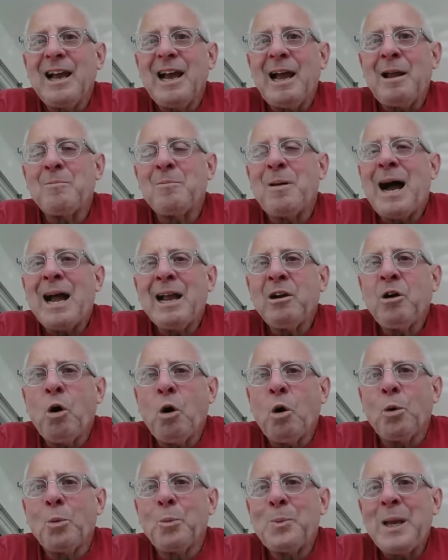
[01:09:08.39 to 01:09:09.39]
And my
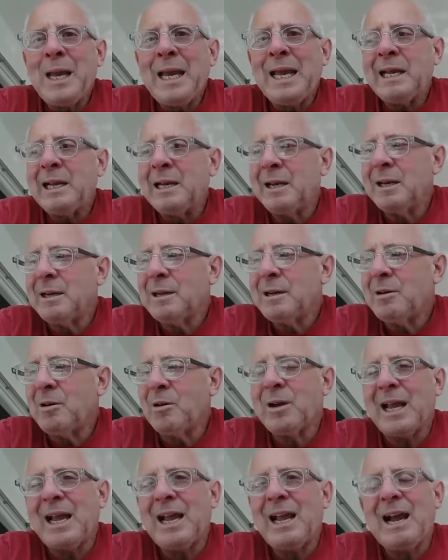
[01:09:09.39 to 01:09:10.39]
whole being,
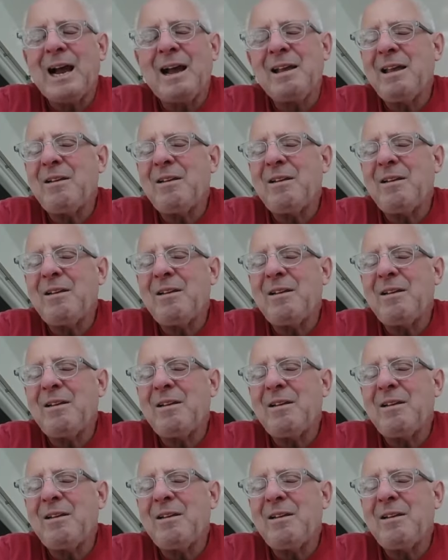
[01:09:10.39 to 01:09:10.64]
okay?